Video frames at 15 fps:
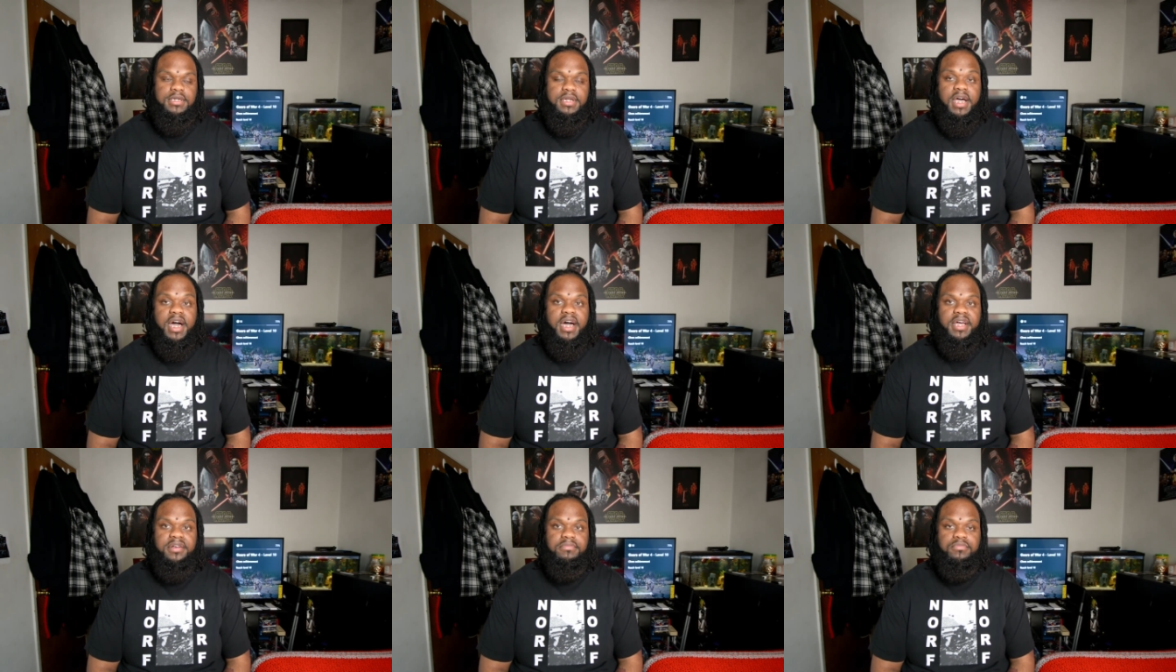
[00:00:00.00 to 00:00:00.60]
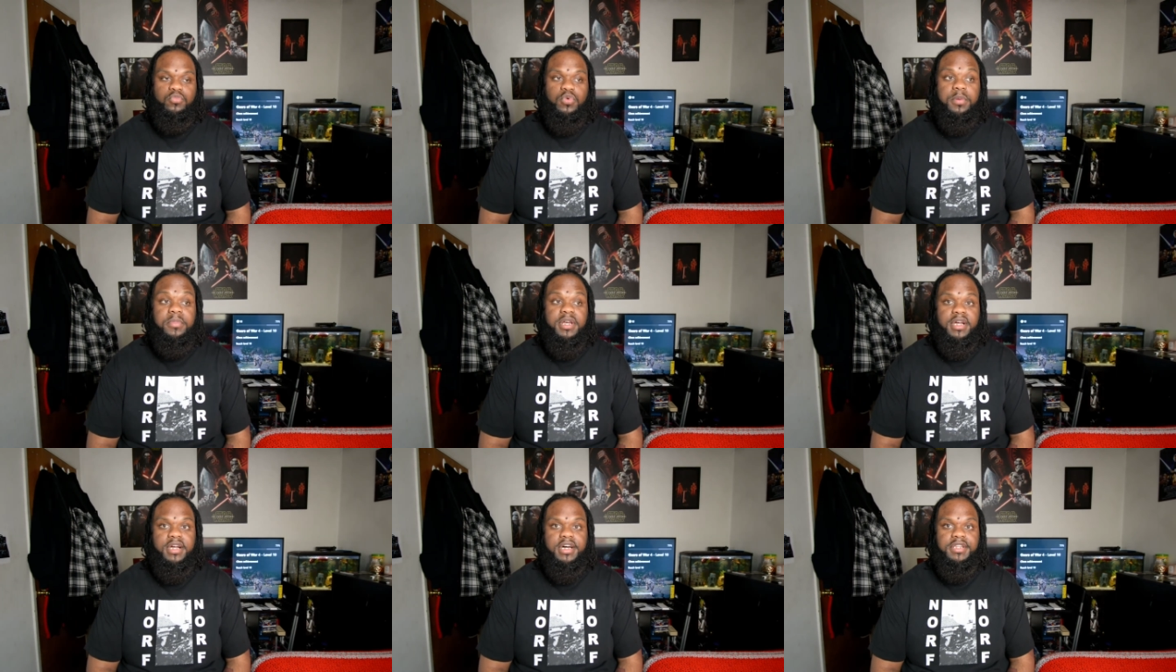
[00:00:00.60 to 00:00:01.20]
non women
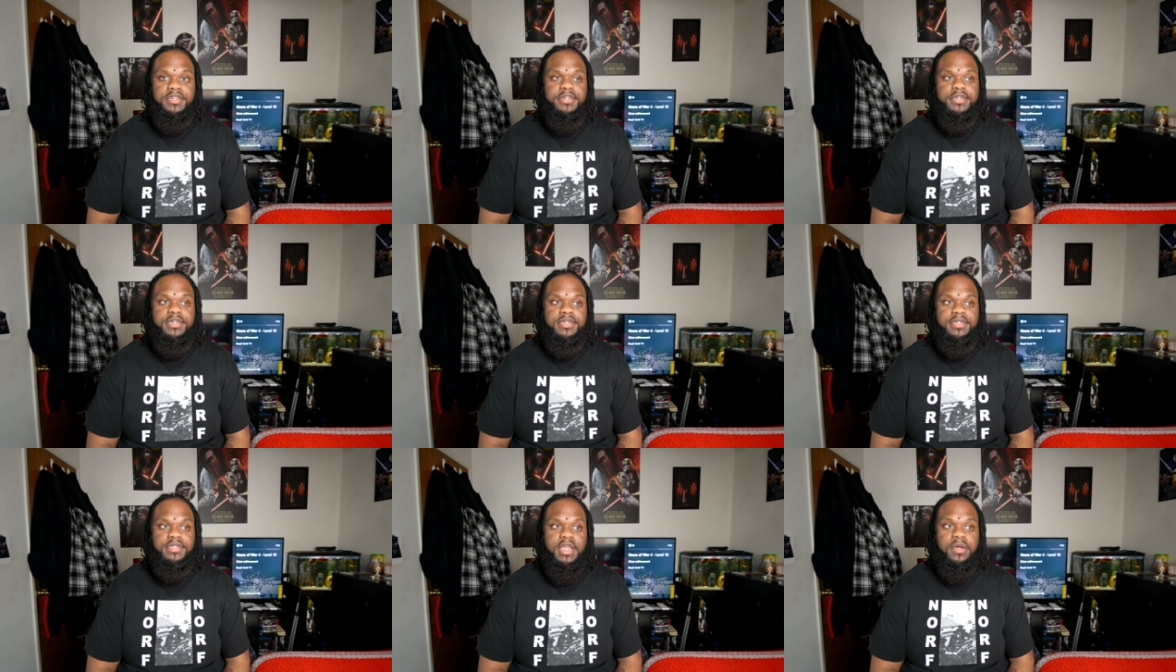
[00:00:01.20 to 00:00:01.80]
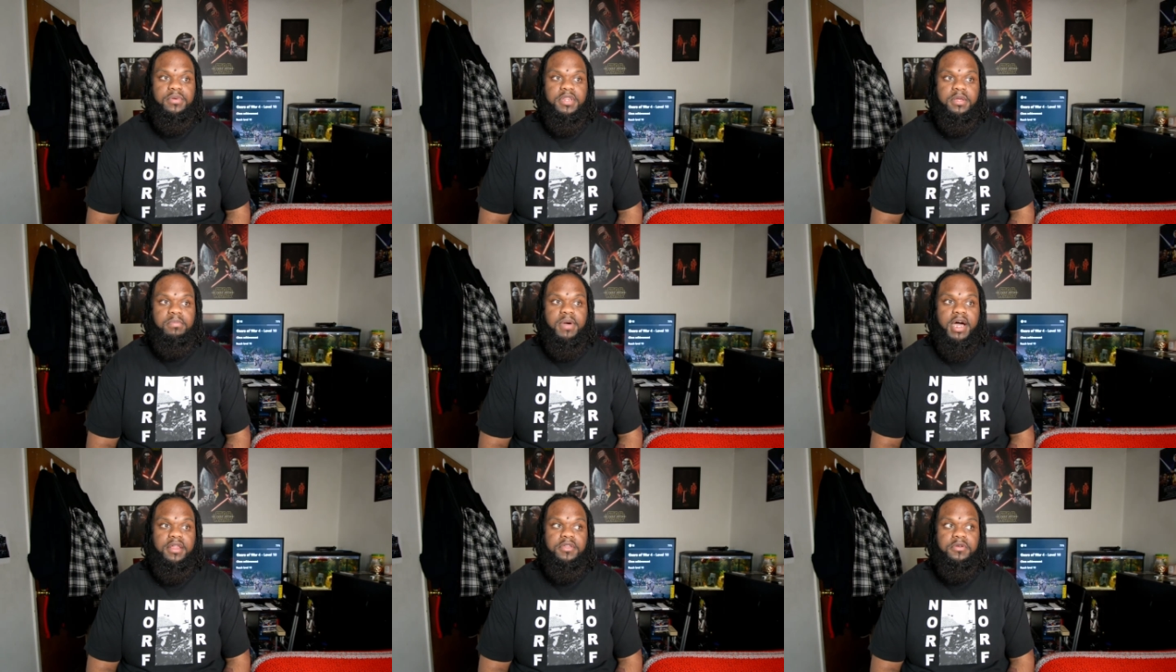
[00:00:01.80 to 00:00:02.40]
of color, that really
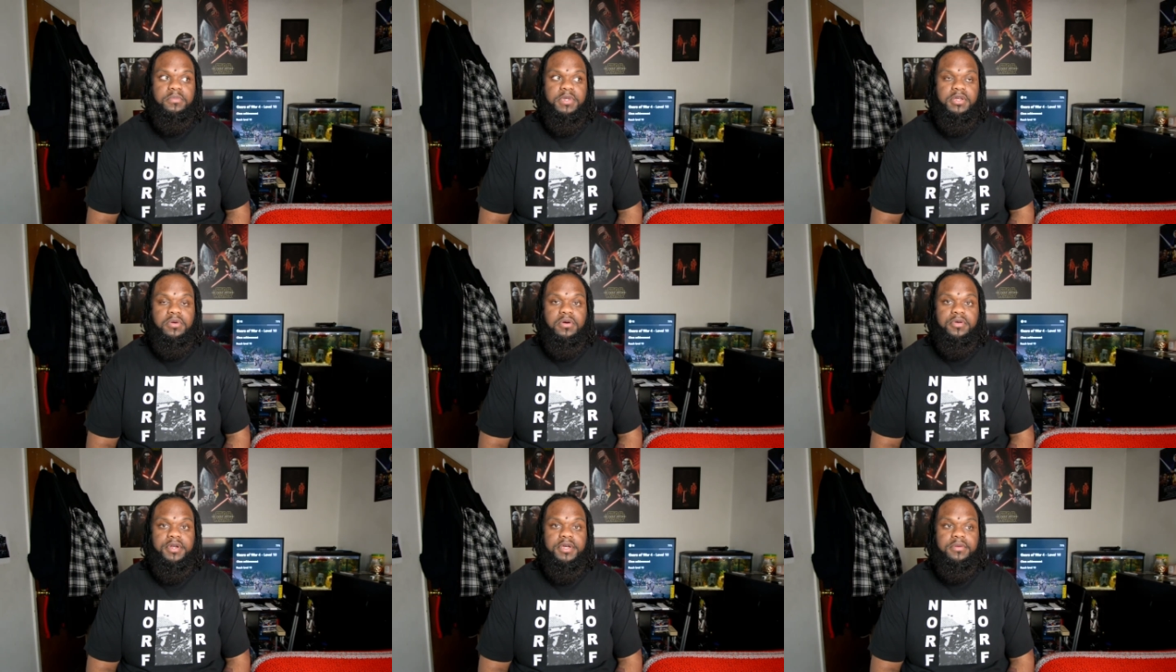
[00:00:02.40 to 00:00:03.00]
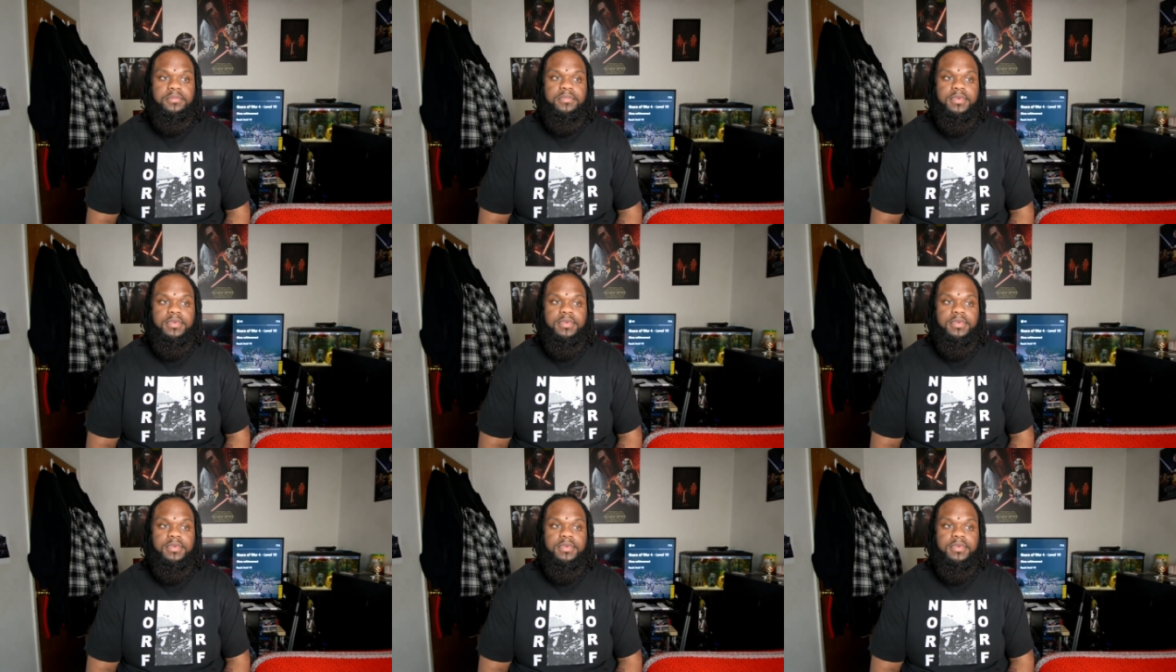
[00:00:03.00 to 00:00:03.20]
bothered me growing up.